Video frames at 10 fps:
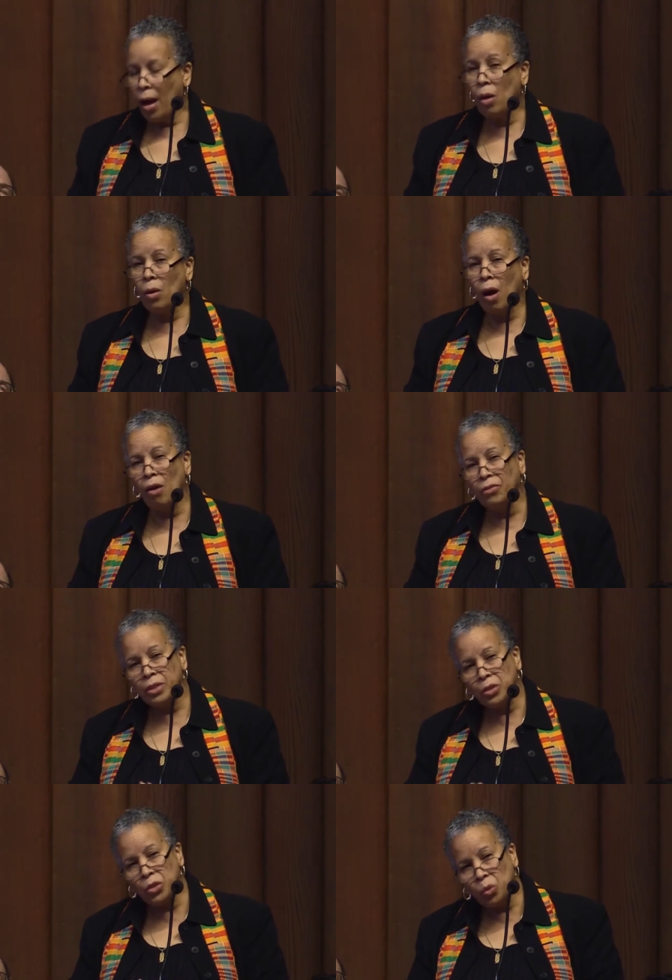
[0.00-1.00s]
How
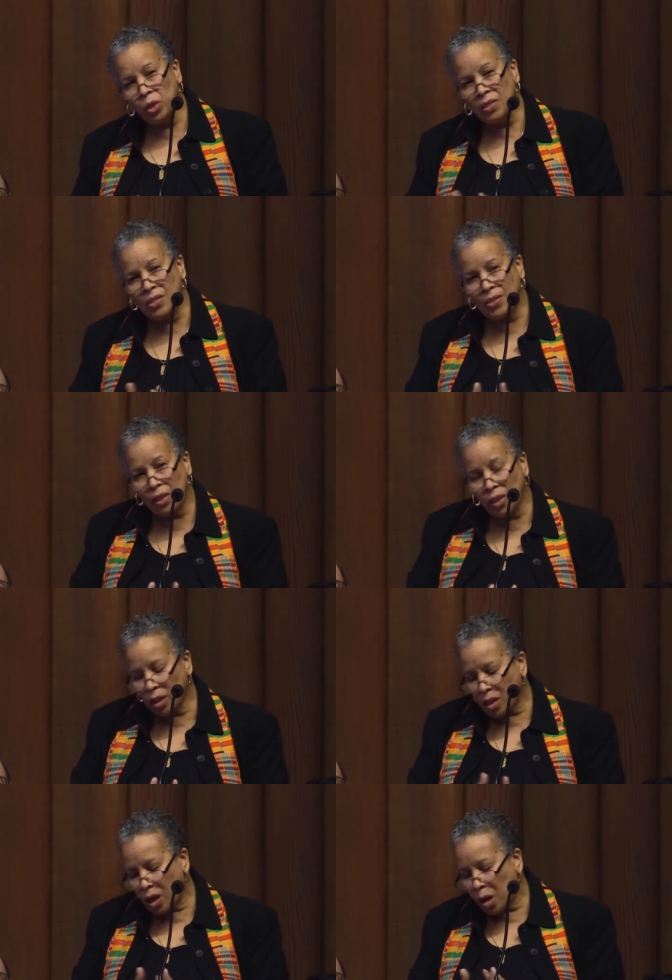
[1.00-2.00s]
often do we
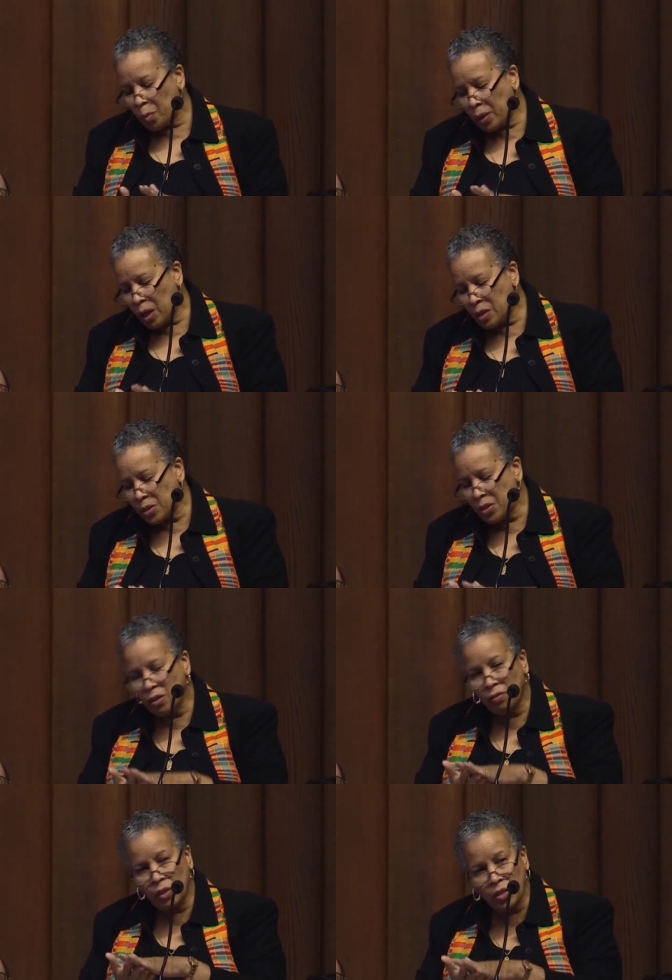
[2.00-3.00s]
think our
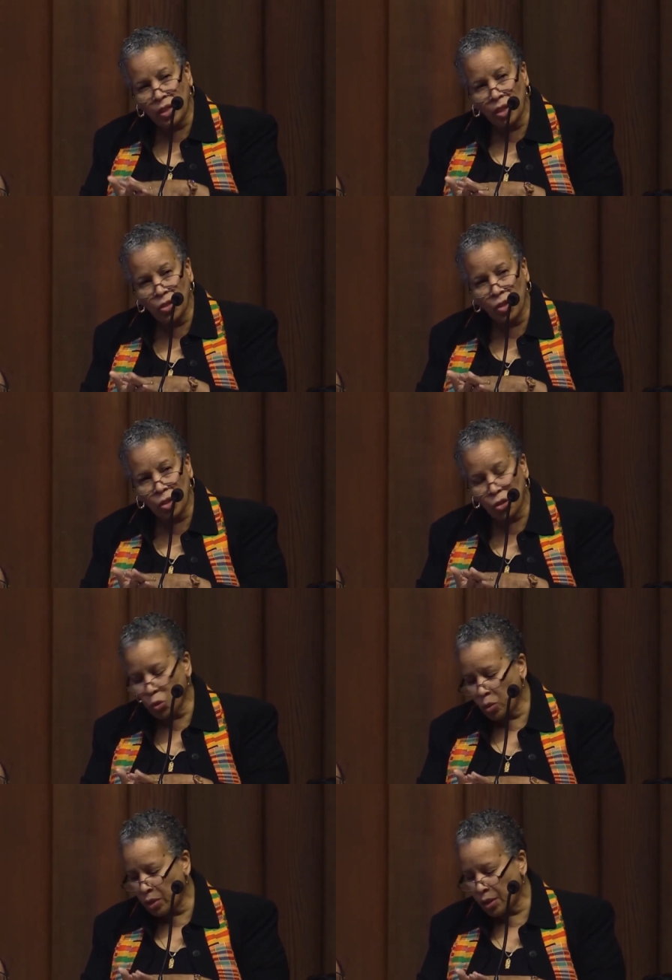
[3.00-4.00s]
positive
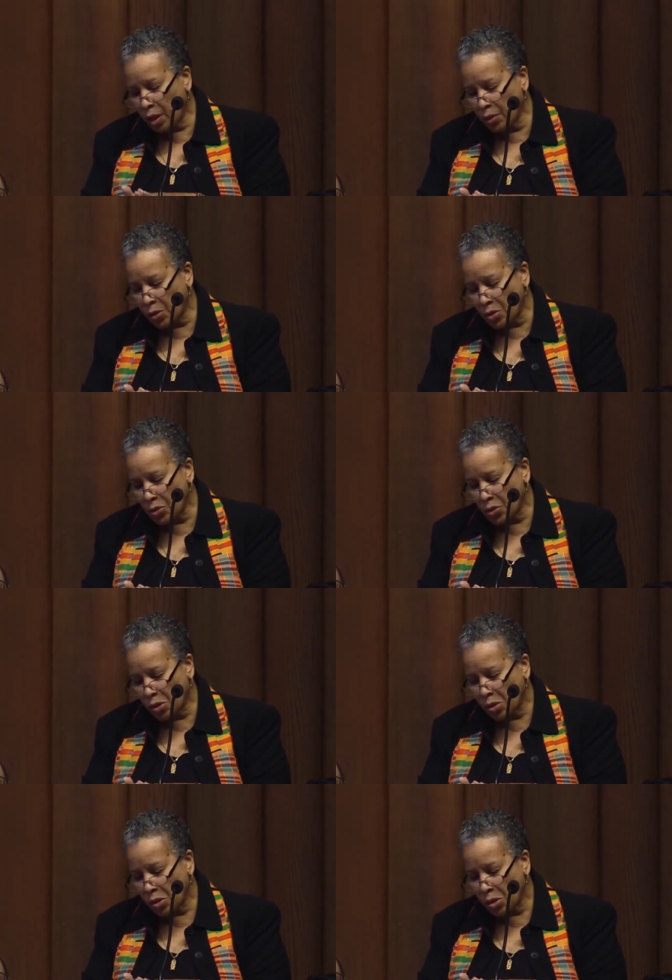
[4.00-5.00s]
intentions with others?